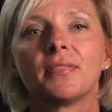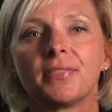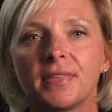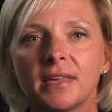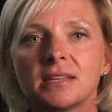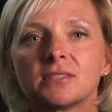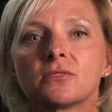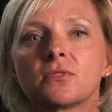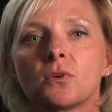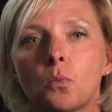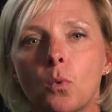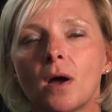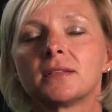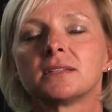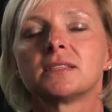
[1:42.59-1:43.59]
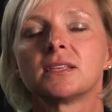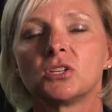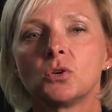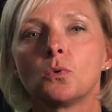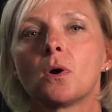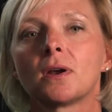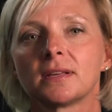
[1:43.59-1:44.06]
these are the ones that
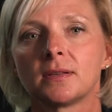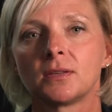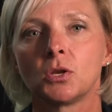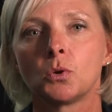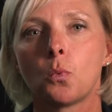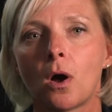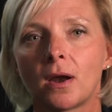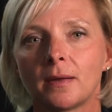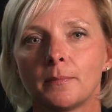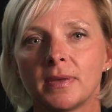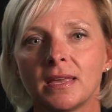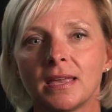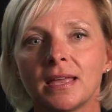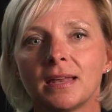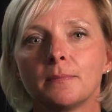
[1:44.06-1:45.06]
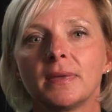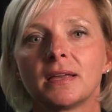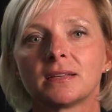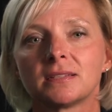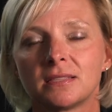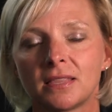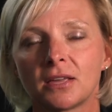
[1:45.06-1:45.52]
you want to be in
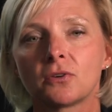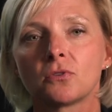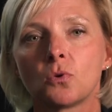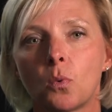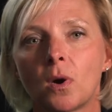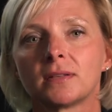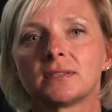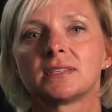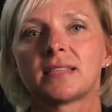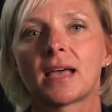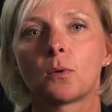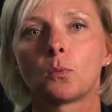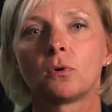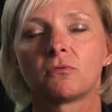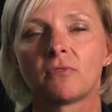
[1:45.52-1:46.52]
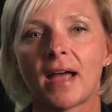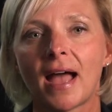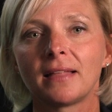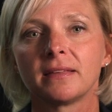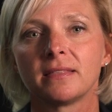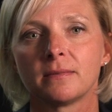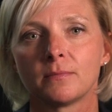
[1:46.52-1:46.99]
because they're the ones that will
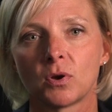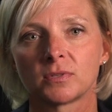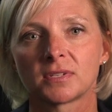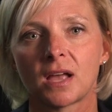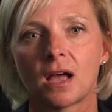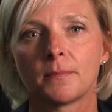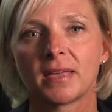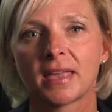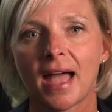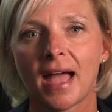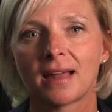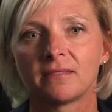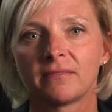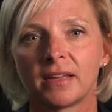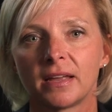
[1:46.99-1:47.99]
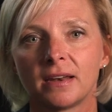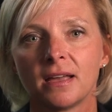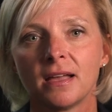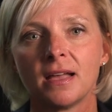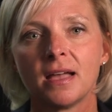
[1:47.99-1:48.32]
rally the most coming out of it.